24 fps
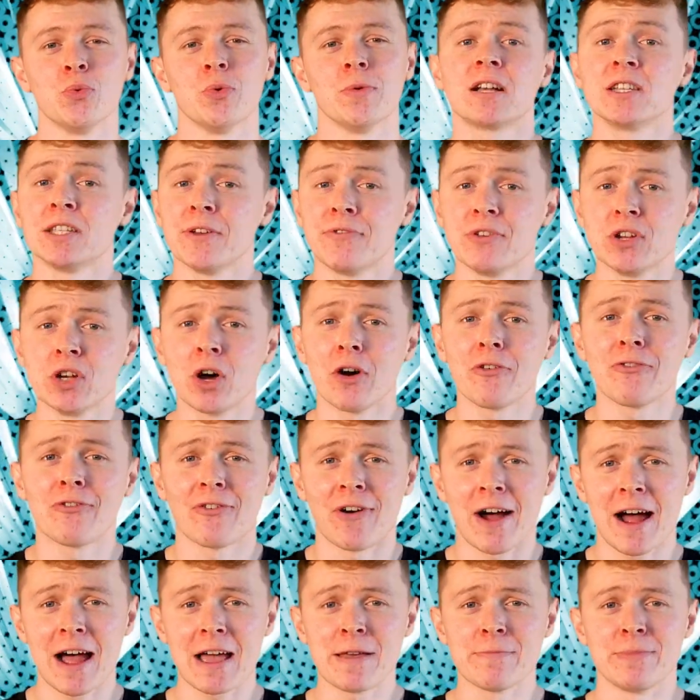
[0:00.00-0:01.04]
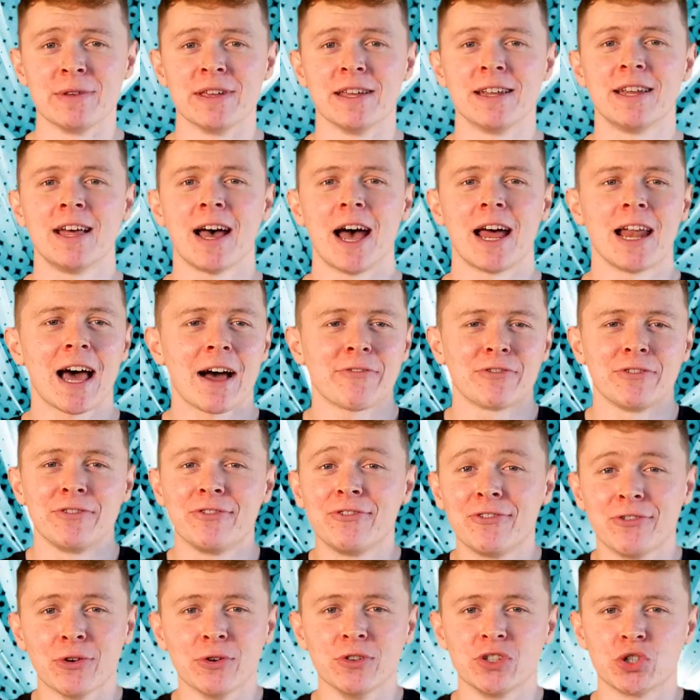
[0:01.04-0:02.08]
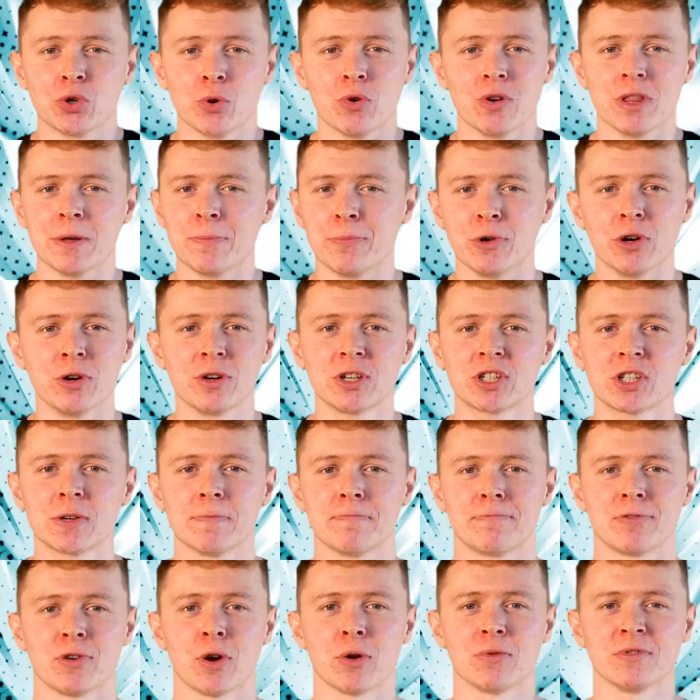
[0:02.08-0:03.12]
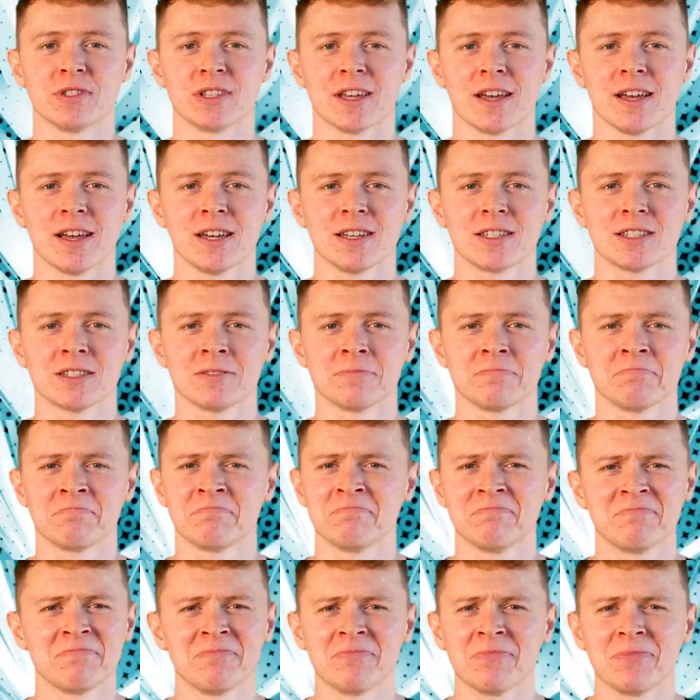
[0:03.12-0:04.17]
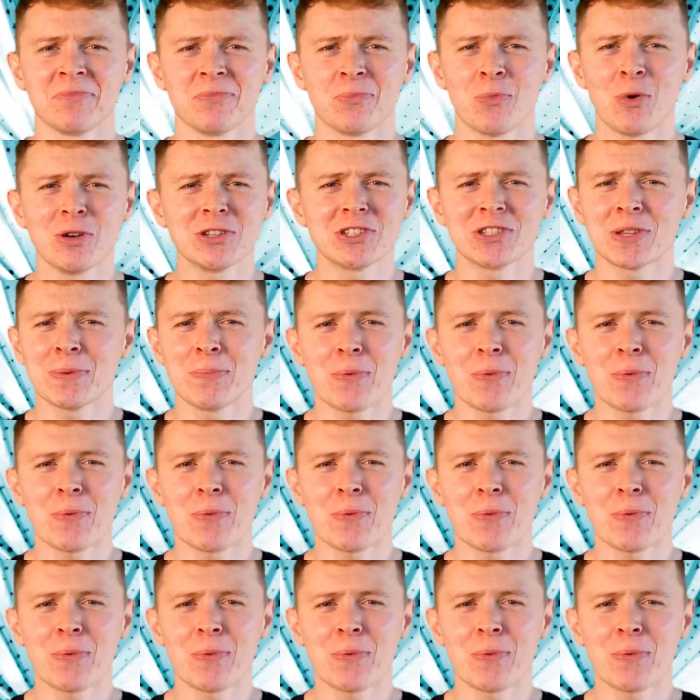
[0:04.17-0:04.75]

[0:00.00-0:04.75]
Because if you're not vibing and having fun during the production process, what's the